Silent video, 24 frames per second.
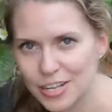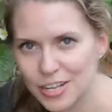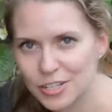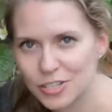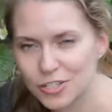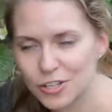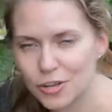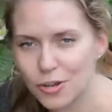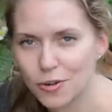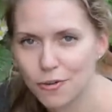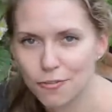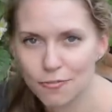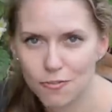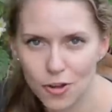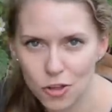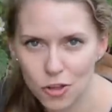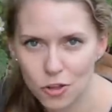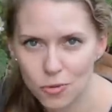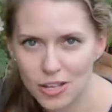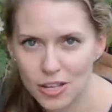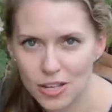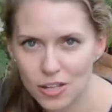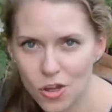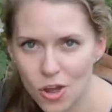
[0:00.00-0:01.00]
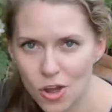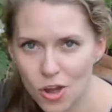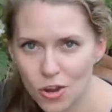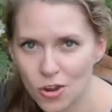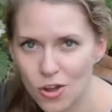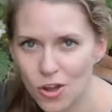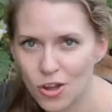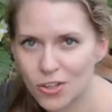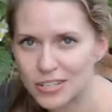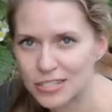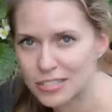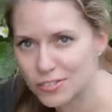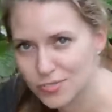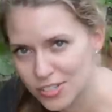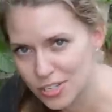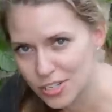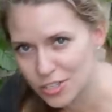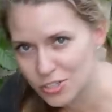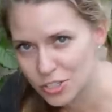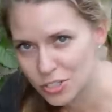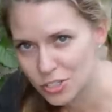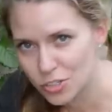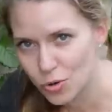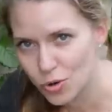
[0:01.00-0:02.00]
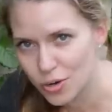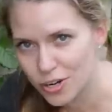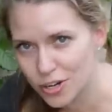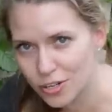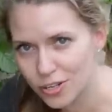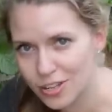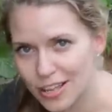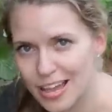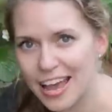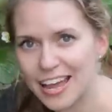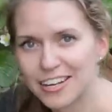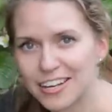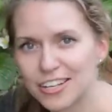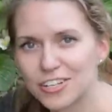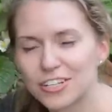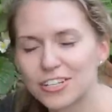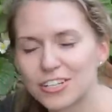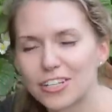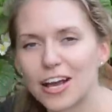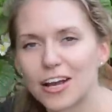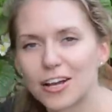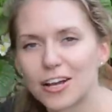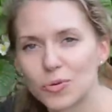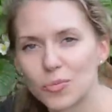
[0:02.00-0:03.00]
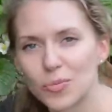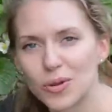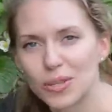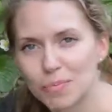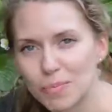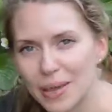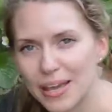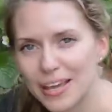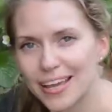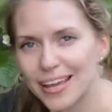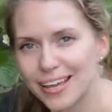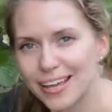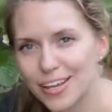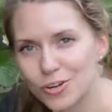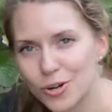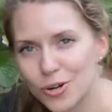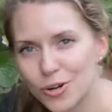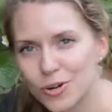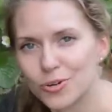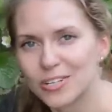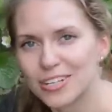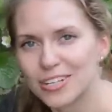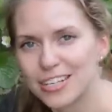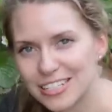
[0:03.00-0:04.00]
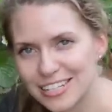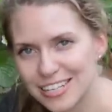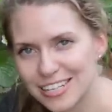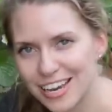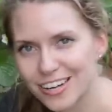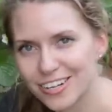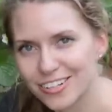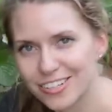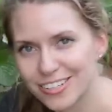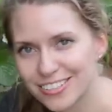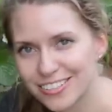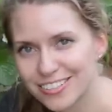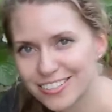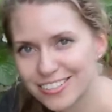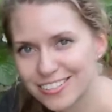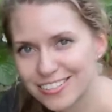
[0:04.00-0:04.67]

So follow me along on this video tutorial, and good luck with making your own container.